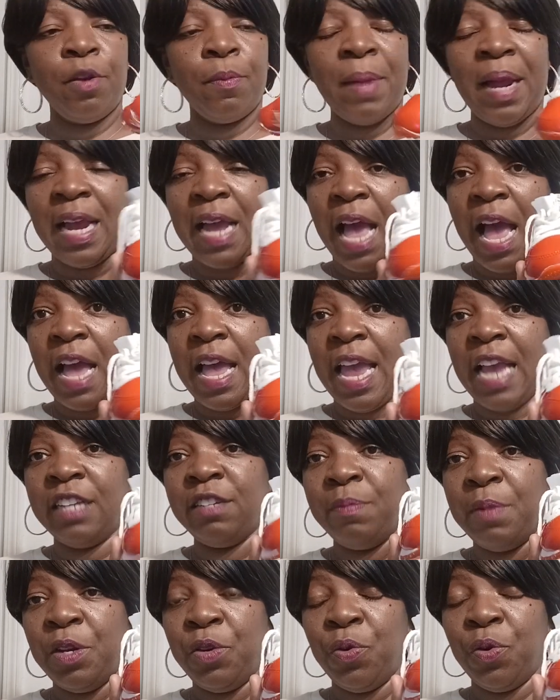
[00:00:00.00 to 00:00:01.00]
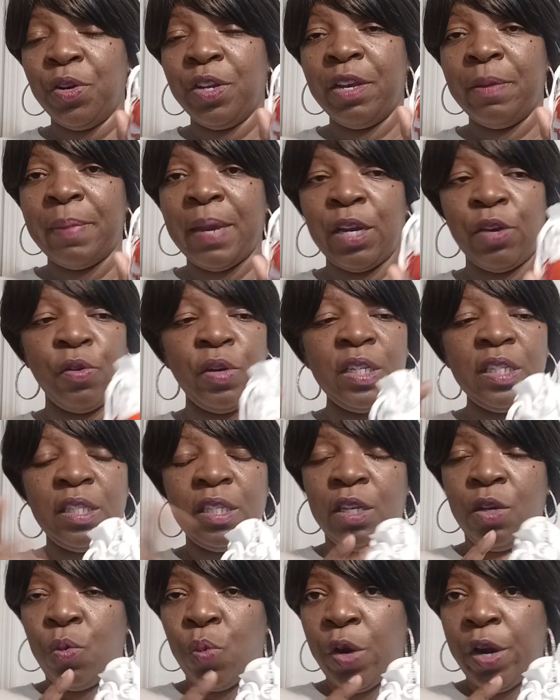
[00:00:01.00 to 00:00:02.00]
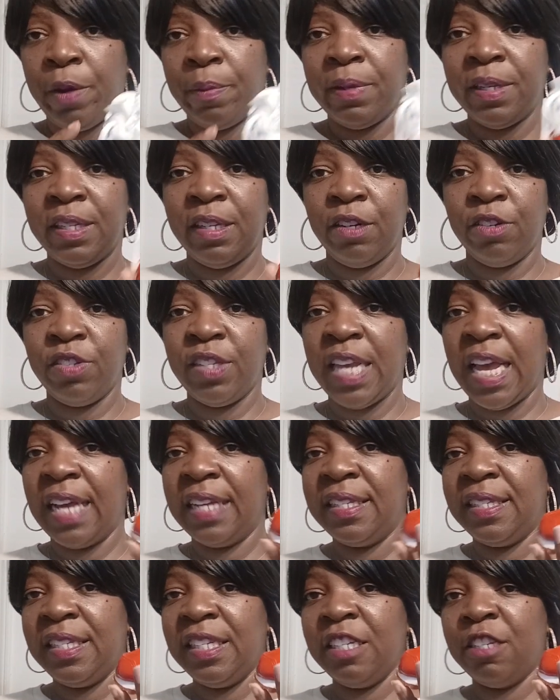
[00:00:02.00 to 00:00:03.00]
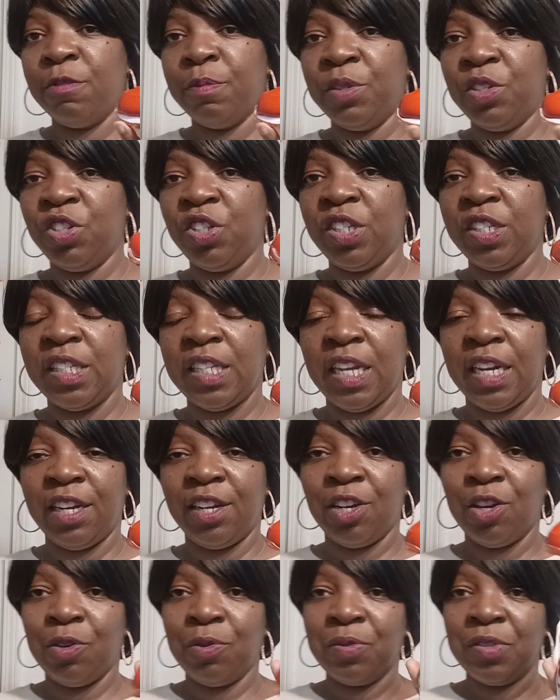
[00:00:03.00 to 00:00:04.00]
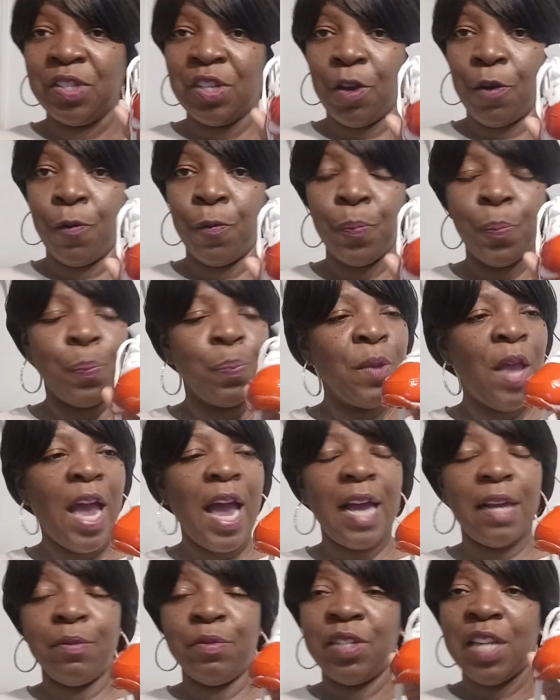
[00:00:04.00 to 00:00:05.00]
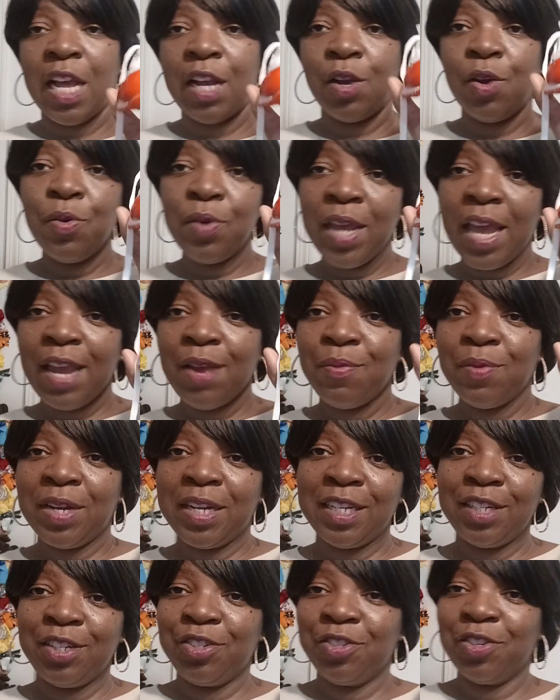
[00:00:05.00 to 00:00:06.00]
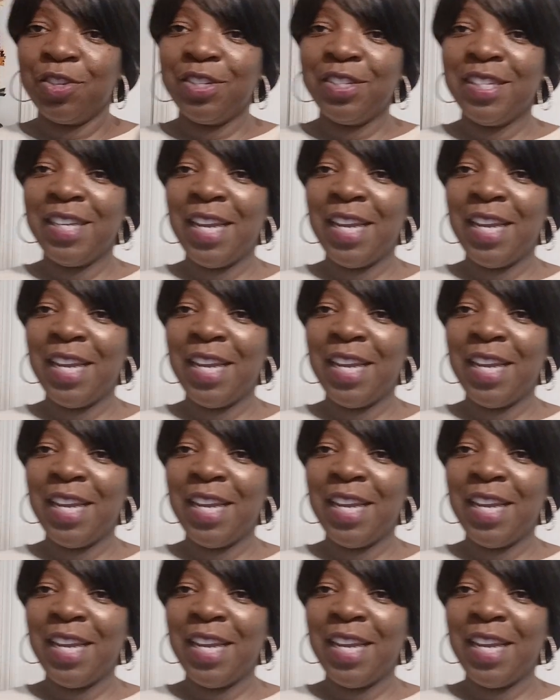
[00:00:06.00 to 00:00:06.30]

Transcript: My I asked my daughter, could my grandson wear them because they're size six, but she said no. So I was like, okay, well, they're just going to